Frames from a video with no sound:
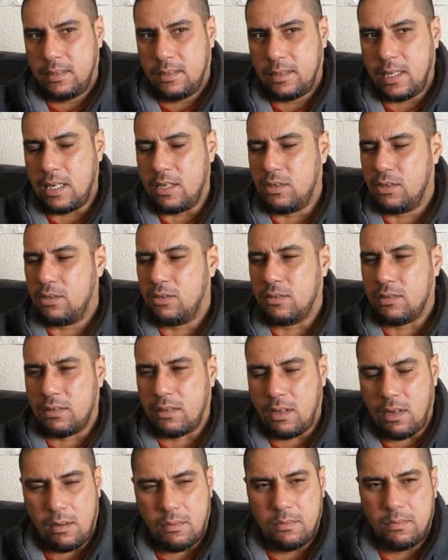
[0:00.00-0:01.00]
They used to
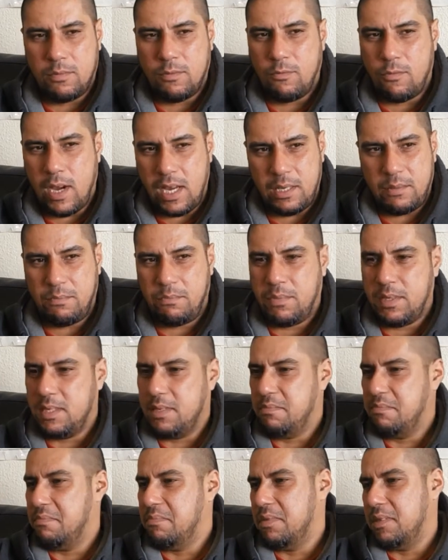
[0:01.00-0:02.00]
rob white
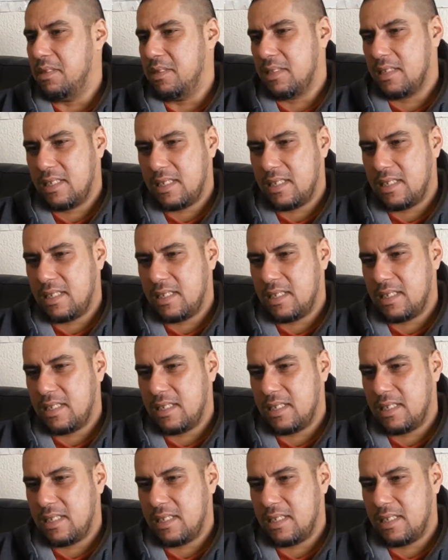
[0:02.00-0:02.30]
people,